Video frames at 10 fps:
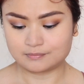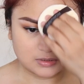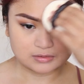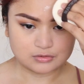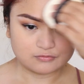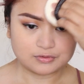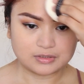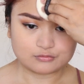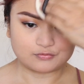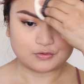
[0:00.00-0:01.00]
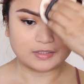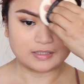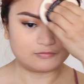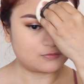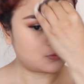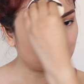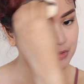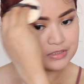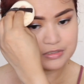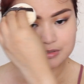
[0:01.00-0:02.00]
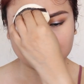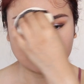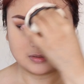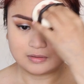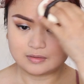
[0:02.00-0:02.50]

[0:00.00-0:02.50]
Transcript: So don't forget the forehead, of course.